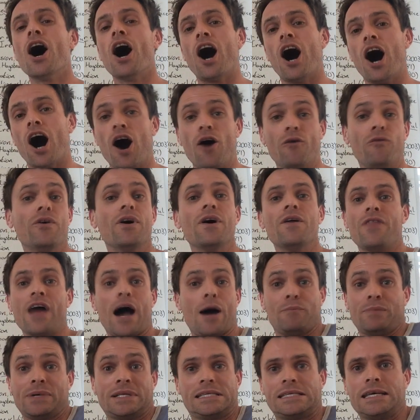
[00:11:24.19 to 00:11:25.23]
of
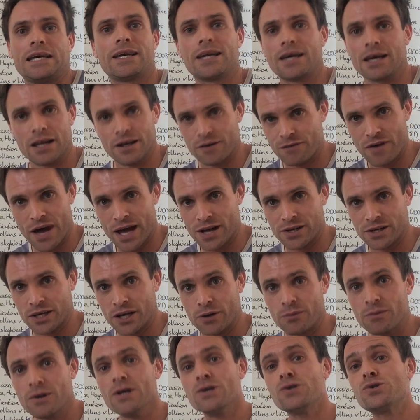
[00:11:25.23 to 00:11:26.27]
that particular venue.